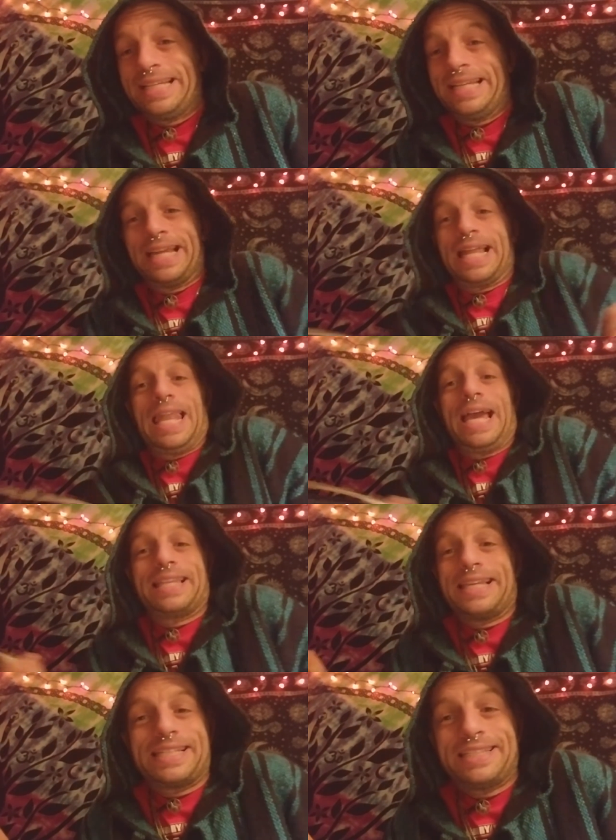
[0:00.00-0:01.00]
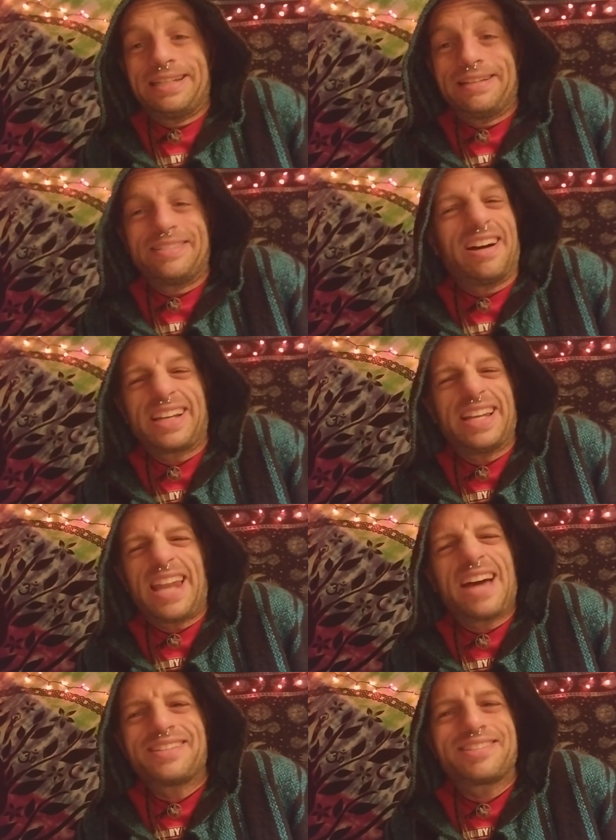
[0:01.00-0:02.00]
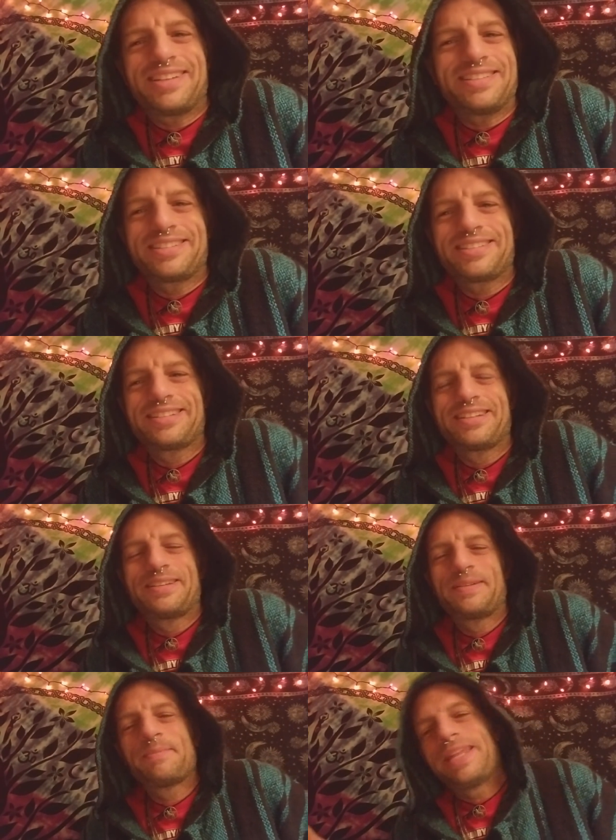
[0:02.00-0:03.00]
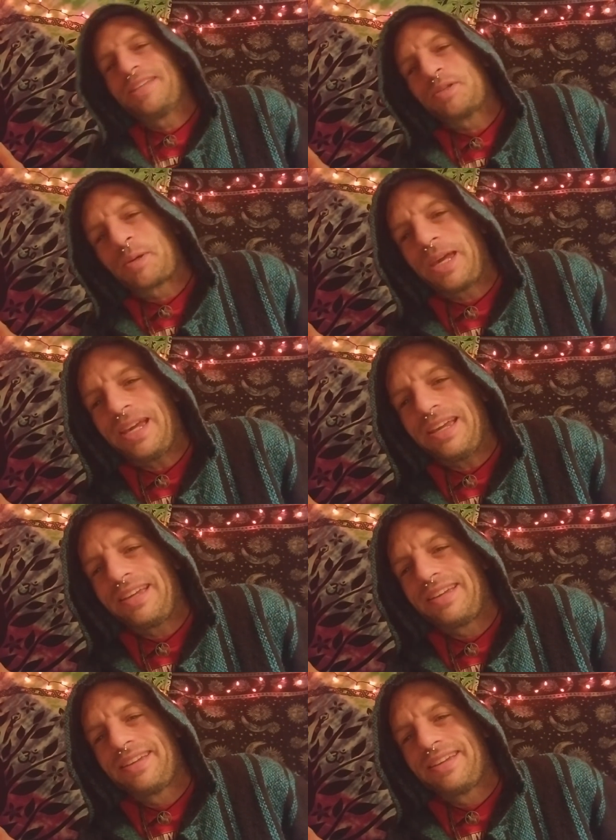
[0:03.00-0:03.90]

in a galactic center talking nonsense. But that's okay.